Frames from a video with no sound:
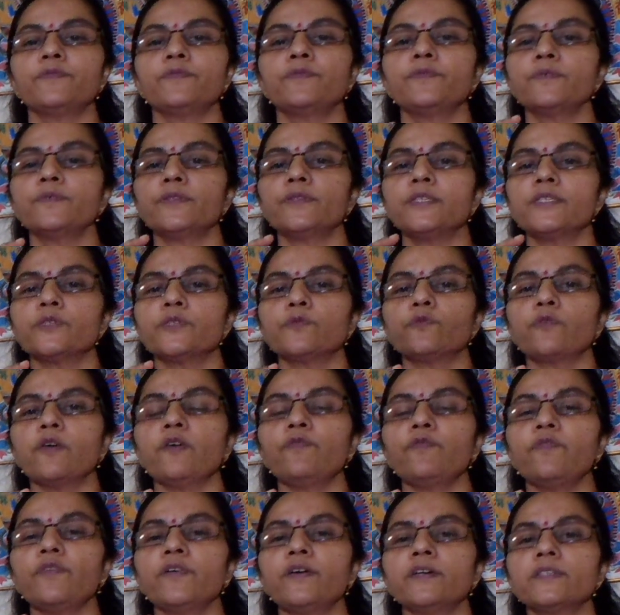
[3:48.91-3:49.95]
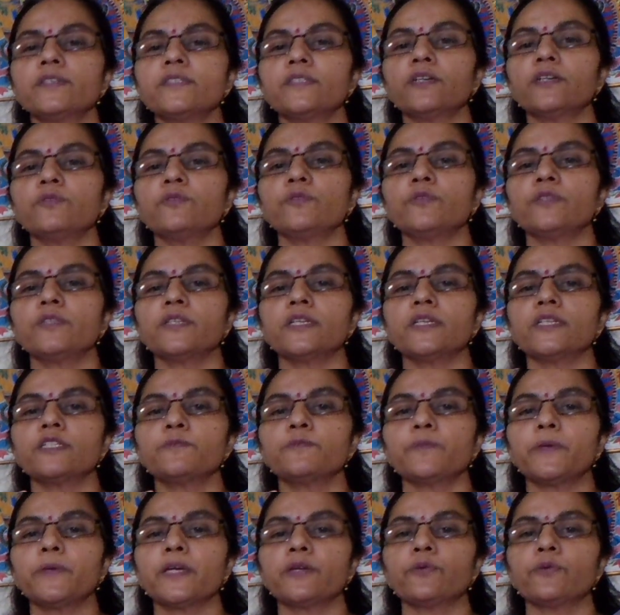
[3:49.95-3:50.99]
this wave function with
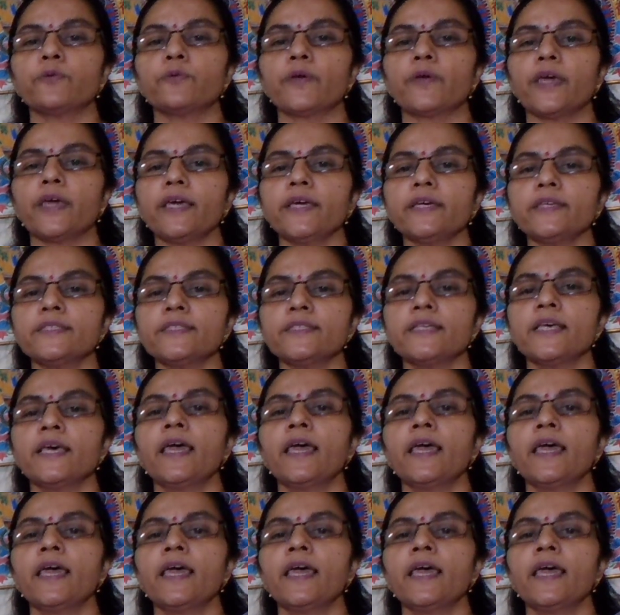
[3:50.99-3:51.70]
respect to x